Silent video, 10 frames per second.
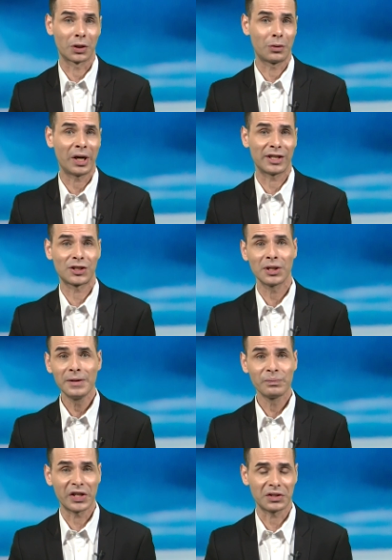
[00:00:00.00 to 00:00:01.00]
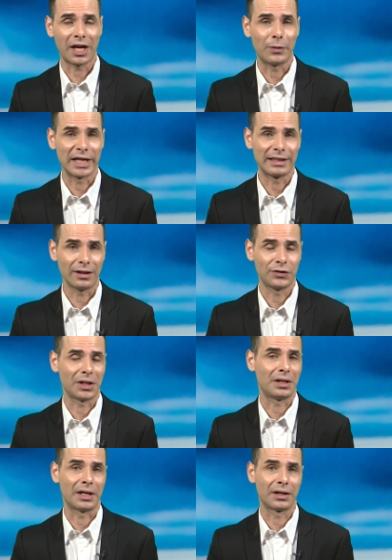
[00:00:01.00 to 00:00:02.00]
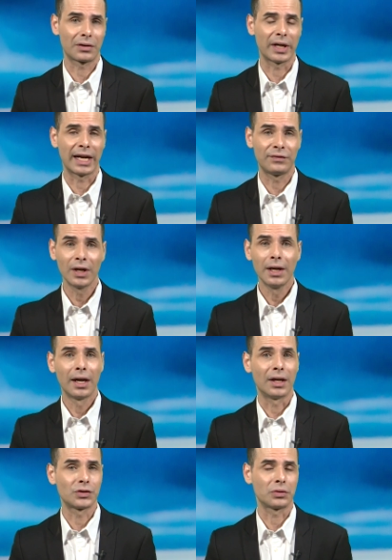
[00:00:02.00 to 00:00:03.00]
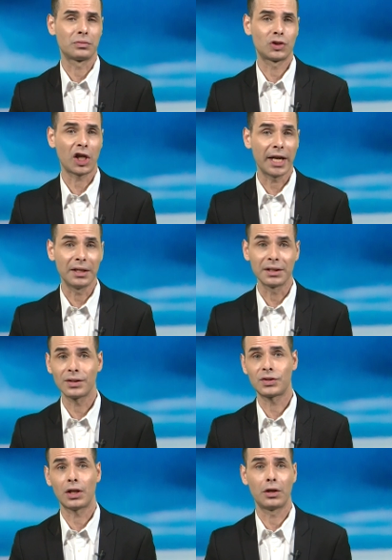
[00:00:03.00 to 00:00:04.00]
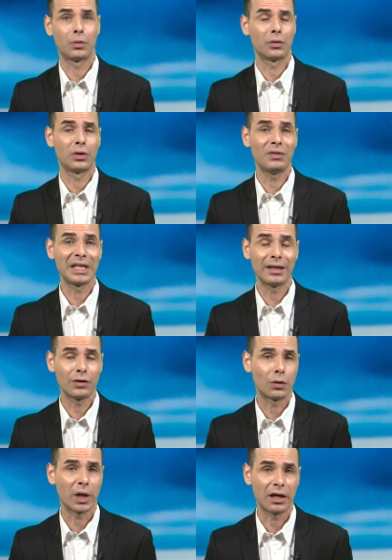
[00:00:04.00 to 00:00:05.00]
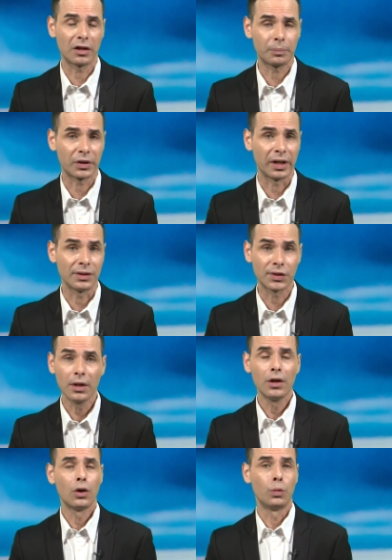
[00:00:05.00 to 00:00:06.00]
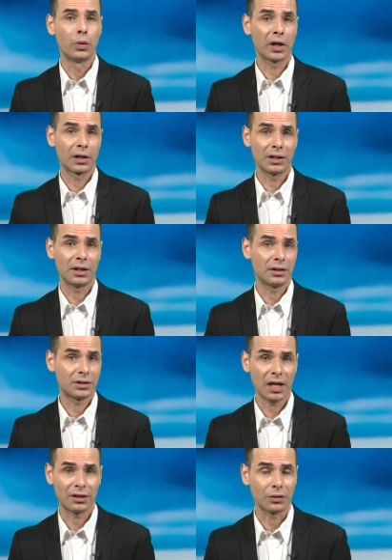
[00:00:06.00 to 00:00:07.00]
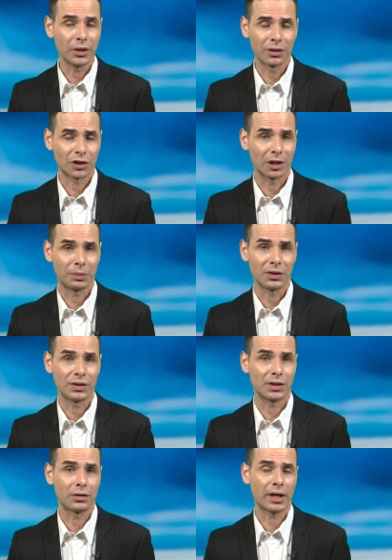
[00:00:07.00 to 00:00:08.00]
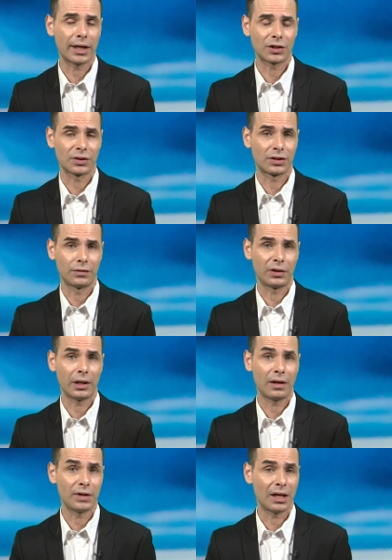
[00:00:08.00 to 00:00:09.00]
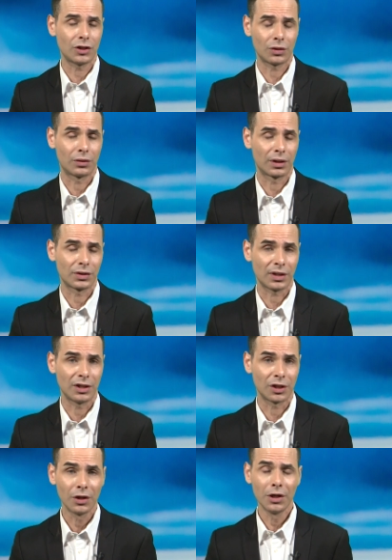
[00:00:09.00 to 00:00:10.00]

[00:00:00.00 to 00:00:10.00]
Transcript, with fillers: request that Taiwan gifted an aircraft. Uh, so China could say, look, we're, we're even giving away airplanes. We're going to take the leadership in this International Civil Aviation Organization.